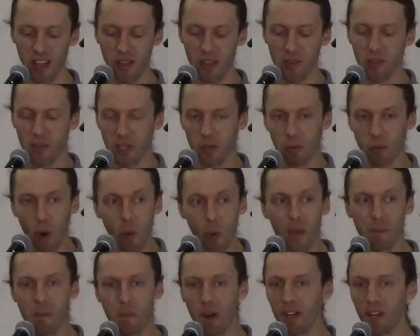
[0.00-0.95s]
There's a
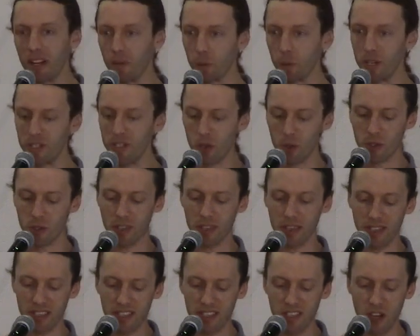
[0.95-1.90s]
growing body of research
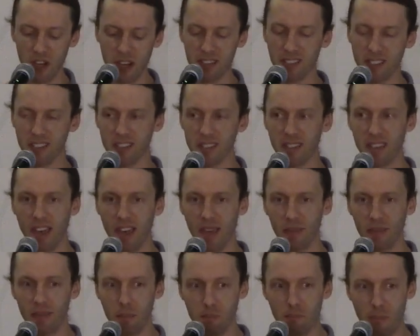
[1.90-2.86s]
that suggests
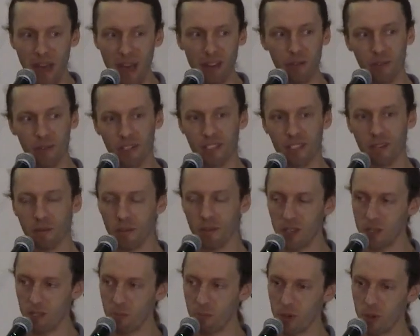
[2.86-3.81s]
that the benefits of
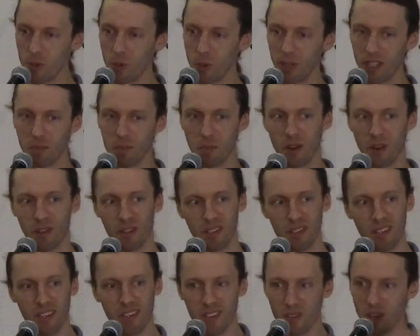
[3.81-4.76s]
these spiritual
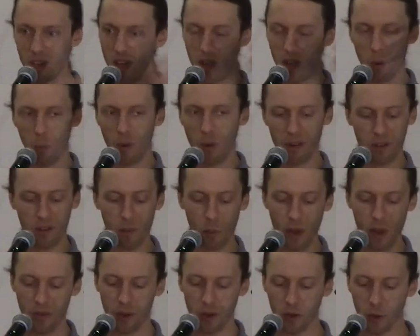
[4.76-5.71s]
experiences,
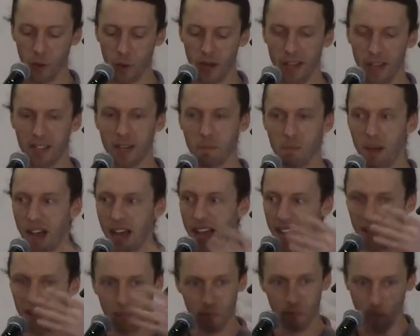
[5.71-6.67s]
whether created
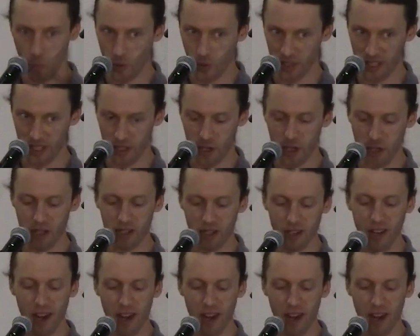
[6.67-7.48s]
by religion,